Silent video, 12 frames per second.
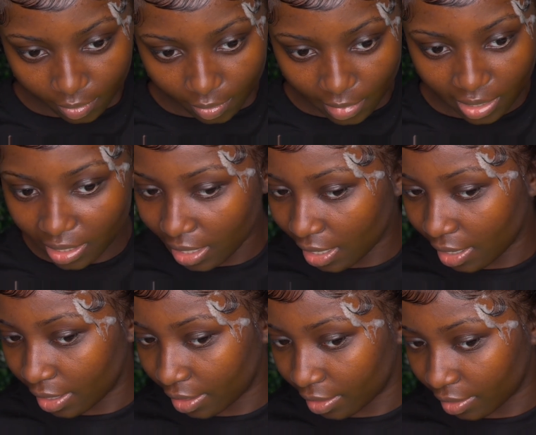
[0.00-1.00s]
I think I
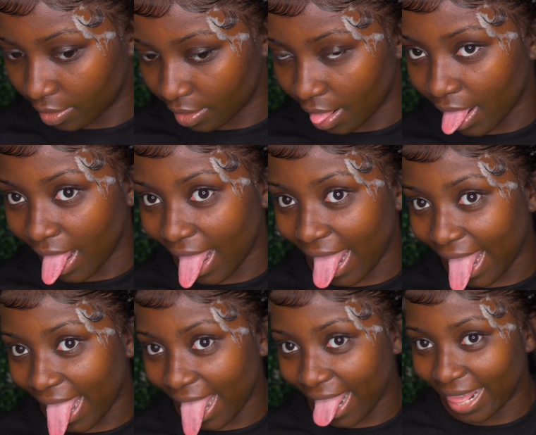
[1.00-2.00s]
got it.
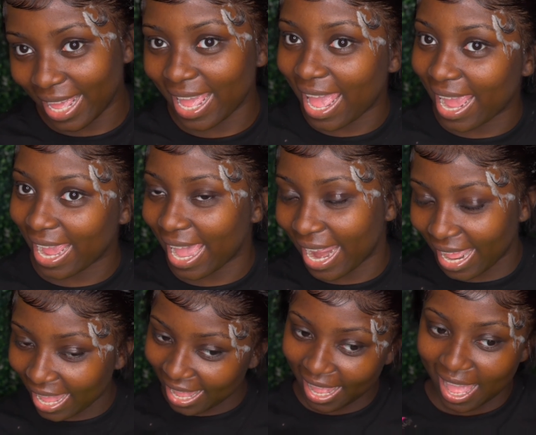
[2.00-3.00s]
I got
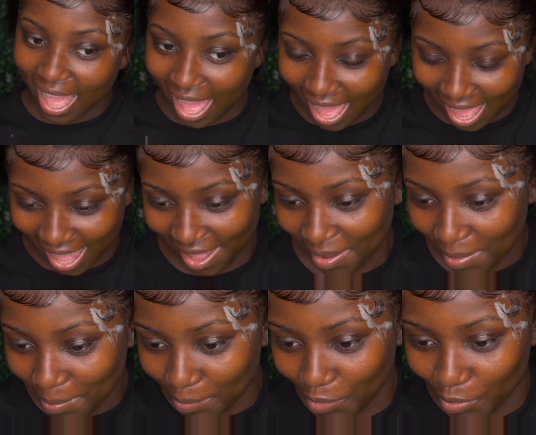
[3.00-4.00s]
it. Alright,
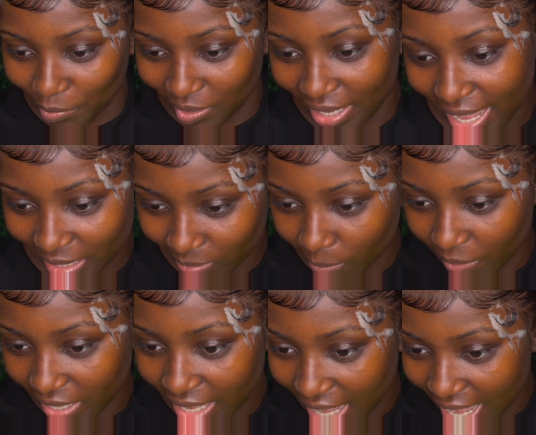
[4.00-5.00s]
boom. So next one
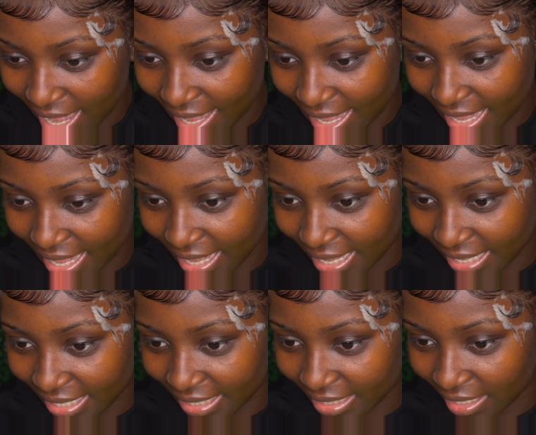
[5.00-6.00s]
we got
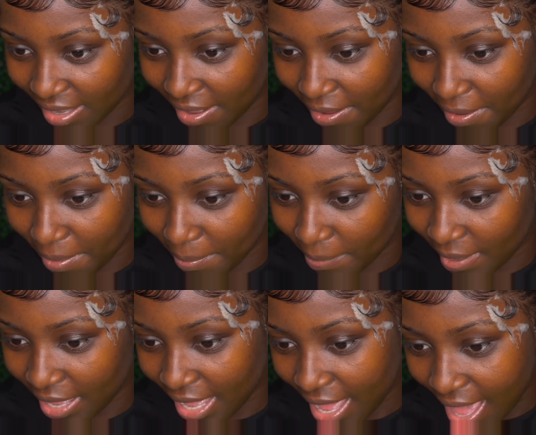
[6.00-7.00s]
is
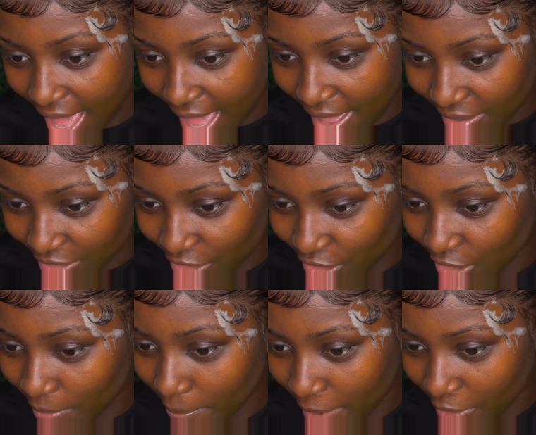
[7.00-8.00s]
how
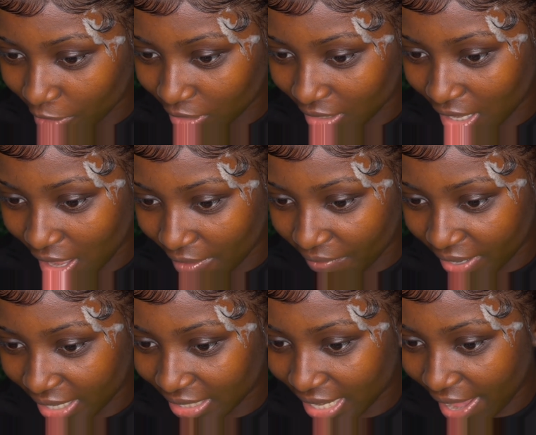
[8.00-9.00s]
to build
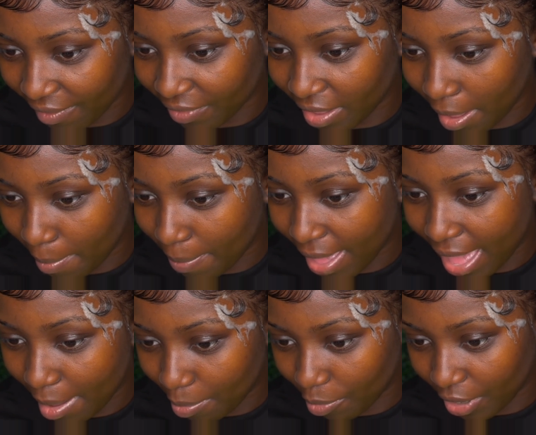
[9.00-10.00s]
confidence after a
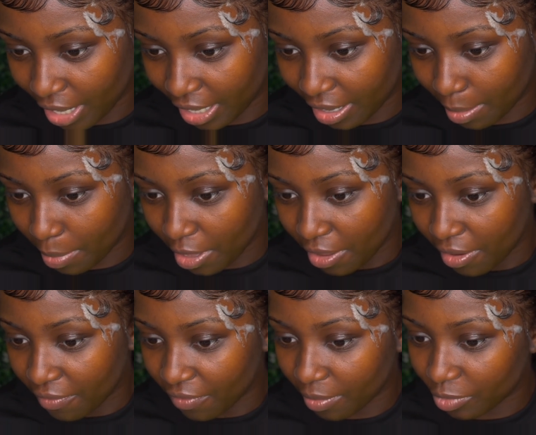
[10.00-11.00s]
bad breakup
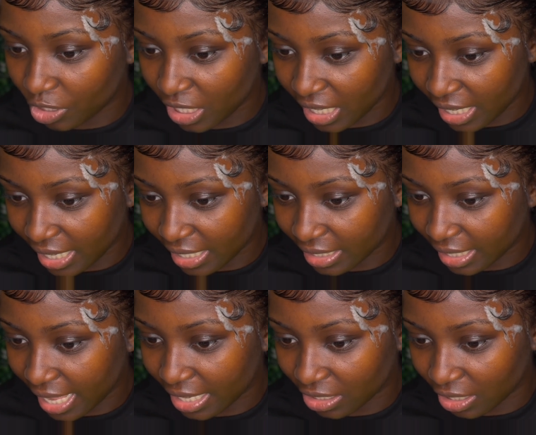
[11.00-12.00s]
from cheating
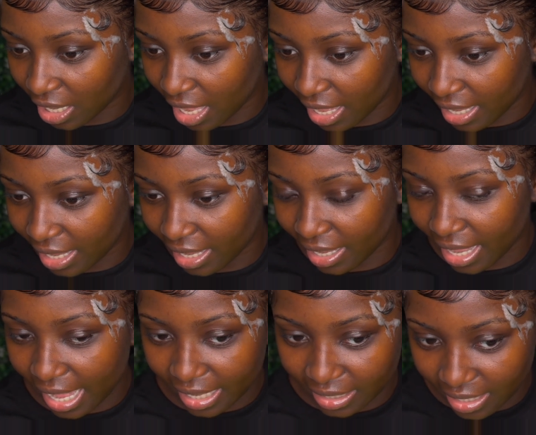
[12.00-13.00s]
/ lying,
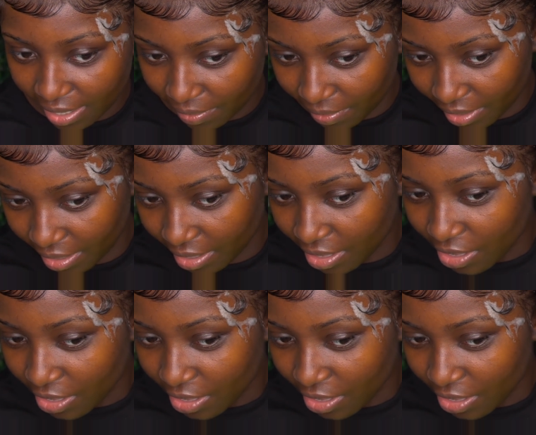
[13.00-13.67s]
etc.